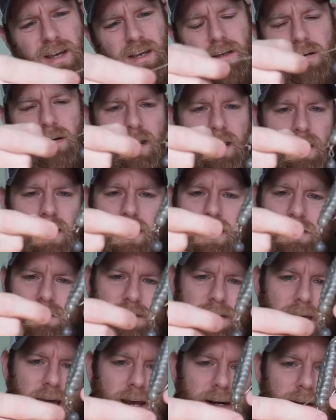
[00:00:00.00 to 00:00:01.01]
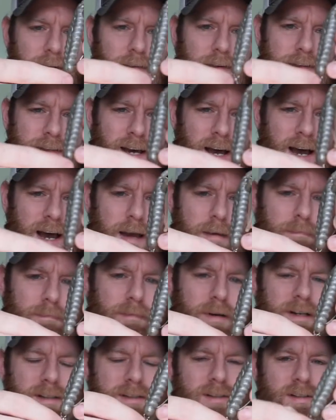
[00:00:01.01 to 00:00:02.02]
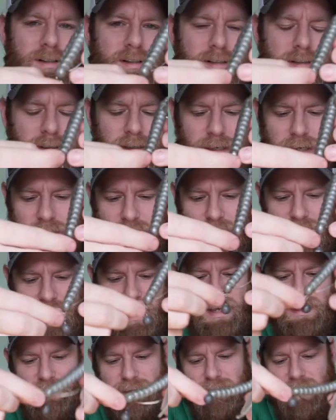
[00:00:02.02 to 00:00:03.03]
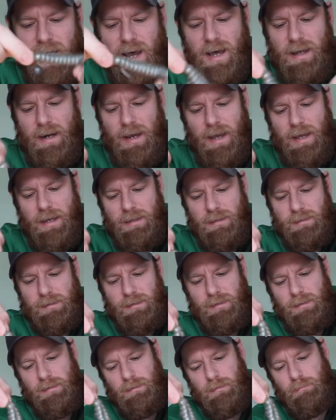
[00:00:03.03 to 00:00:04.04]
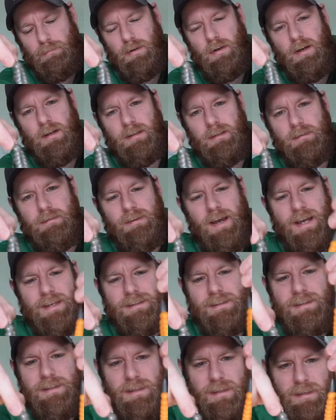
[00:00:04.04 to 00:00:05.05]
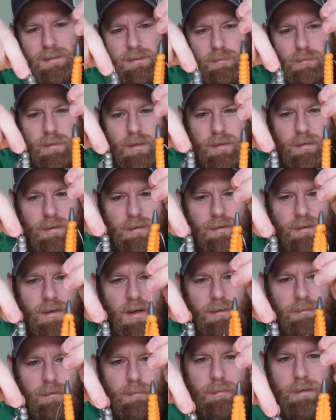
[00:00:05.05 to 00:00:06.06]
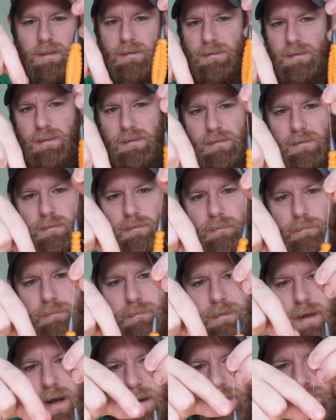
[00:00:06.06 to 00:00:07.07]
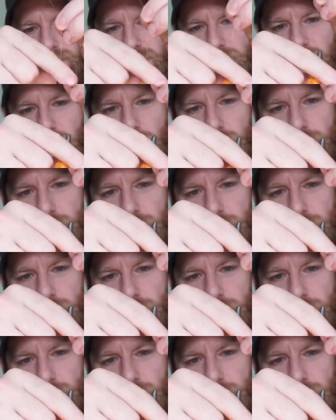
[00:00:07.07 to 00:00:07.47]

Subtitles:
You're not going to get snagged every time, but it's not as productive as this when you're in cover, because this will obviously go